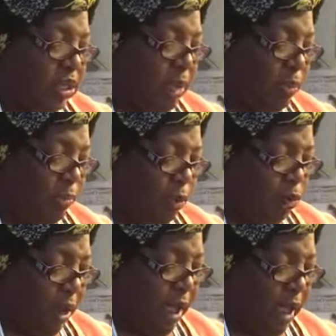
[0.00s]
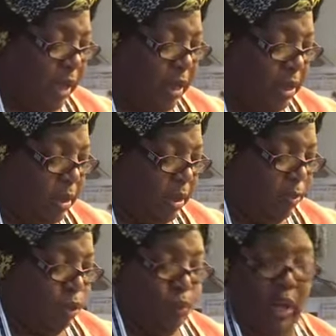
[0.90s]
double pureed,
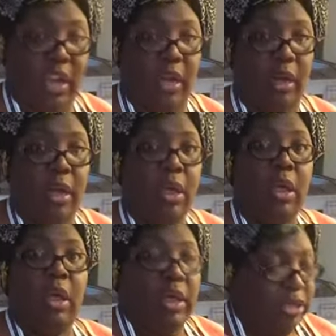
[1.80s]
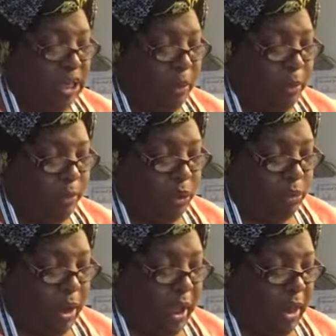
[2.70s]
pureeing. It's double
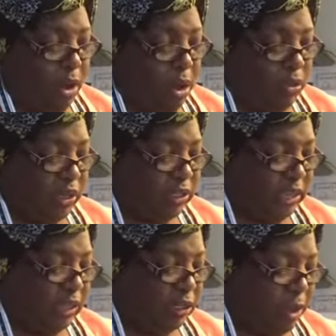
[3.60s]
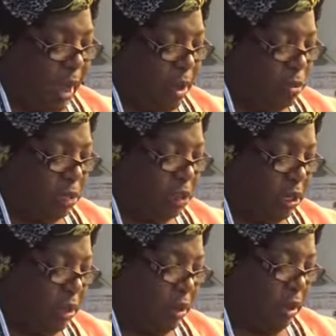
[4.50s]
pureed. All the seeds are out.
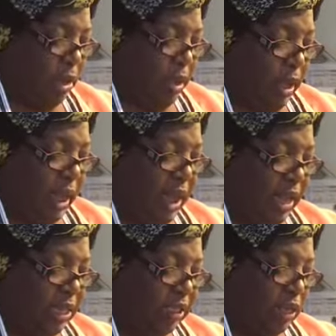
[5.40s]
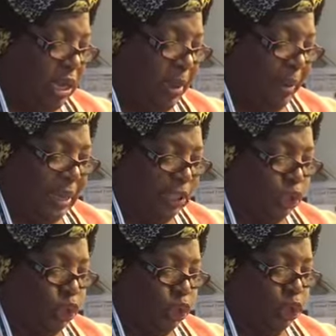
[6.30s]
And it's going to be
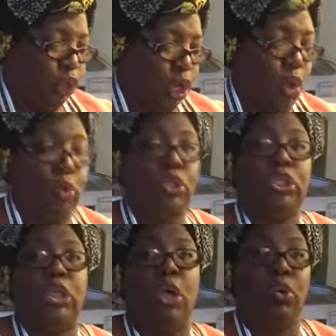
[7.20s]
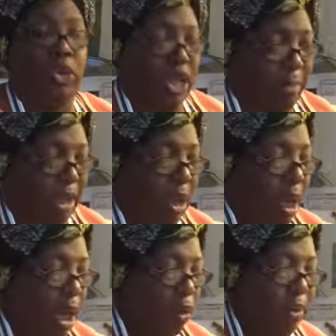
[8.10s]
so, so yummy.
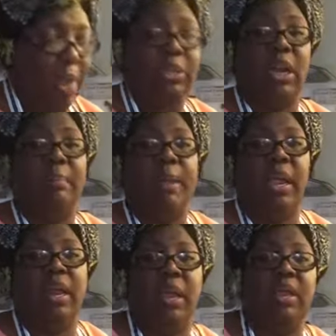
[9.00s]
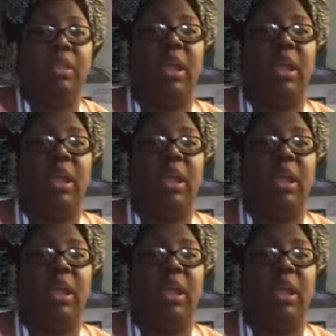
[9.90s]
Oh, but I was going to pin in the